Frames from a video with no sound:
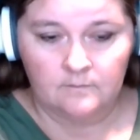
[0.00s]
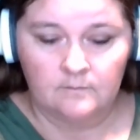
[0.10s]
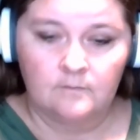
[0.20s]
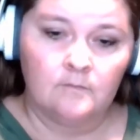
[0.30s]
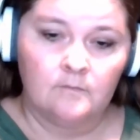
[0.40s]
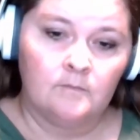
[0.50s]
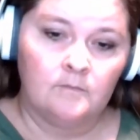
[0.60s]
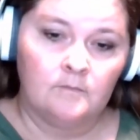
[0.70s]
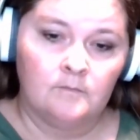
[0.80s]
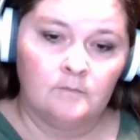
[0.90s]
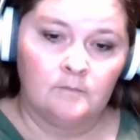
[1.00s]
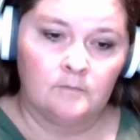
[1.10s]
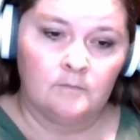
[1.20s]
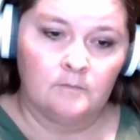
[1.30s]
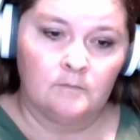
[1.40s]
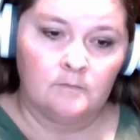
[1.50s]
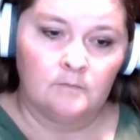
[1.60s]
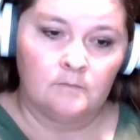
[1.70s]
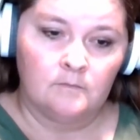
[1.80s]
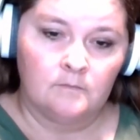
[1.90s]

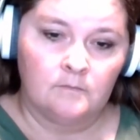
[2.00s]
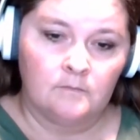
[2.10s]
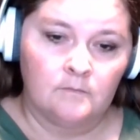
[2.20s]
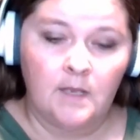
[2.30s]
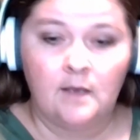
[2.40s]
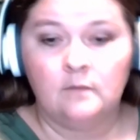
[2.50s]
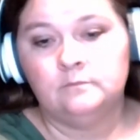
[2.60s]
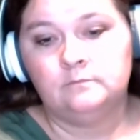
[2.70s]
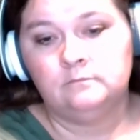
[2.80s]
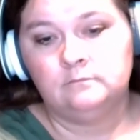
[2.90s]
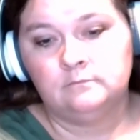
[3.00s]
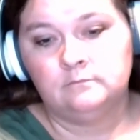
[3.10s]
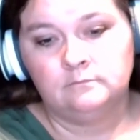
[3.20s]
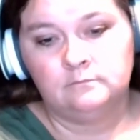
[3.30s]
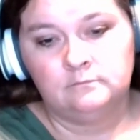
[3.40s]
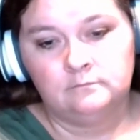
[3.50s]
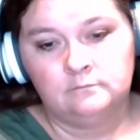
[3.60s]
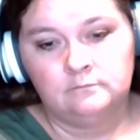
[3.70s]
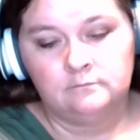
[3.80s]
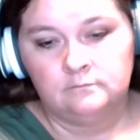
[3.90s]

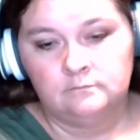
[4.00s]
(silent)